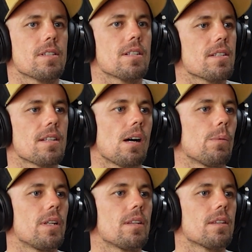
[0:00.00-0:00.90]
To start
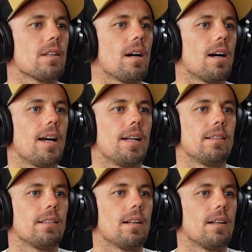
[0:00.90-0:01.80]
with, I